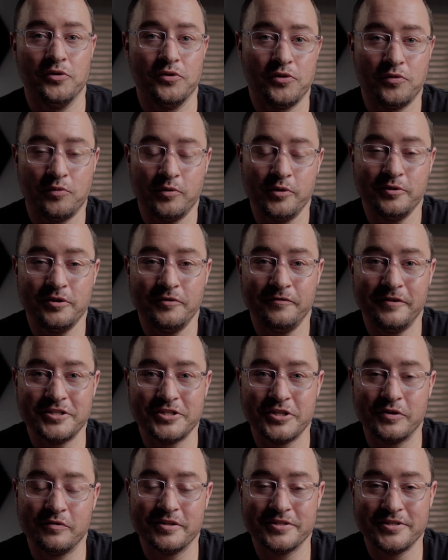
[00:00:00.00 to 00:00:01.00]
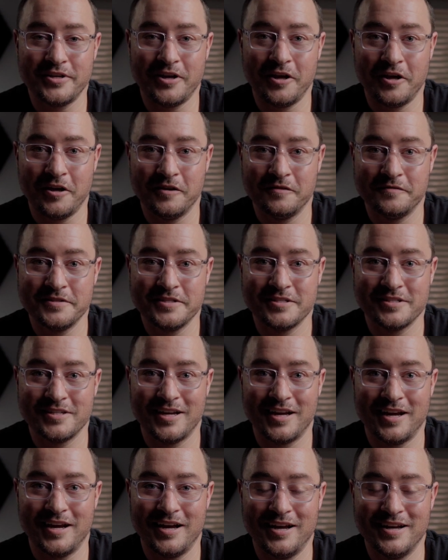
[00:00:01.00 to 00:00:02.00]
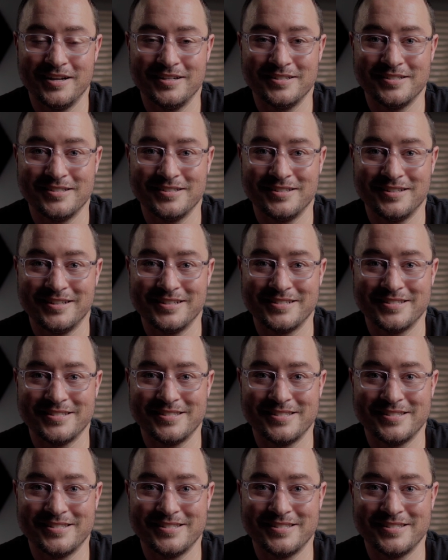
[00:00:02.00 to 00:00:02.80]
through DaVinci Resolves, and let's